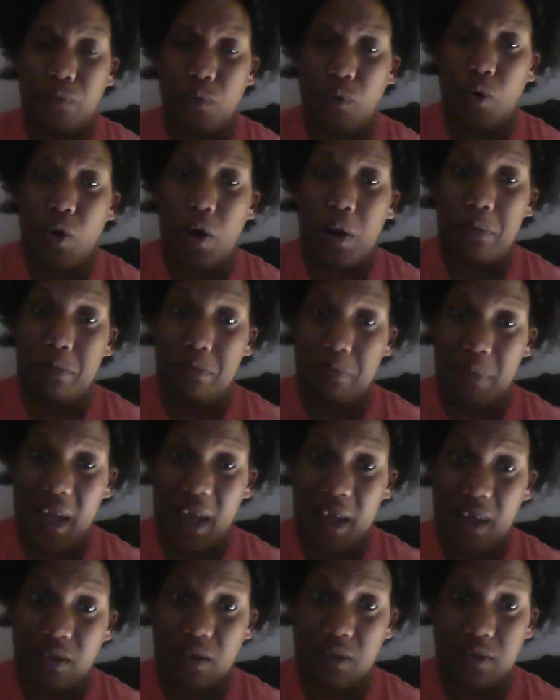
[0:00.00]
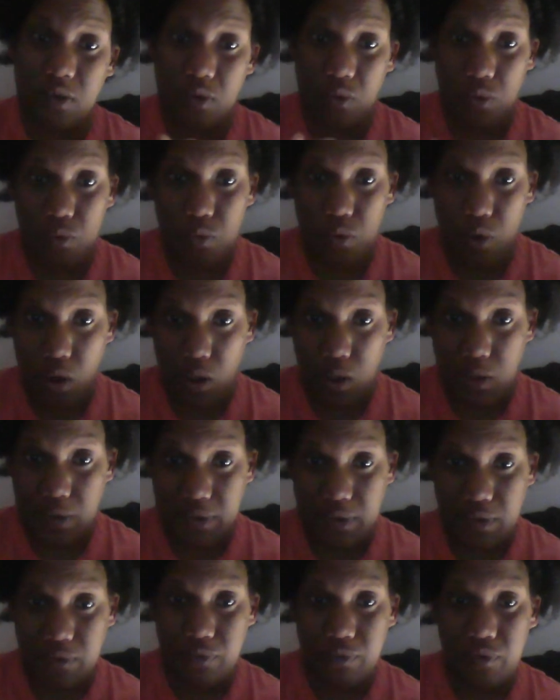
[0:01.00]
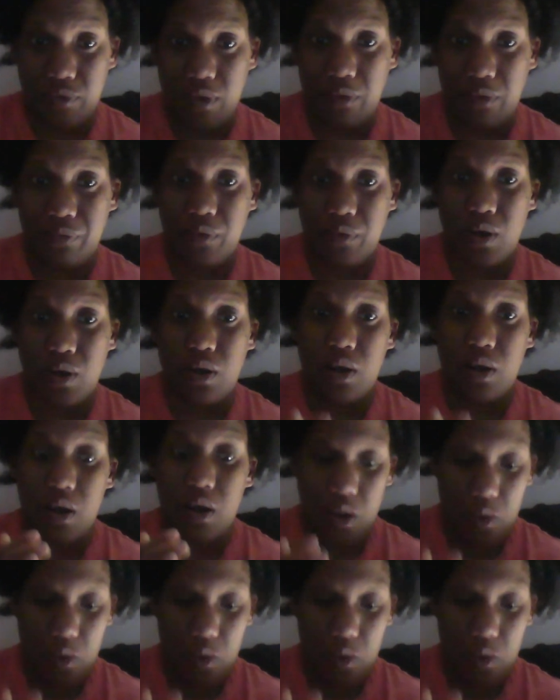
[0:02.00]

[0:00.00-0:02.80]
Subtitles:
for males who also suffer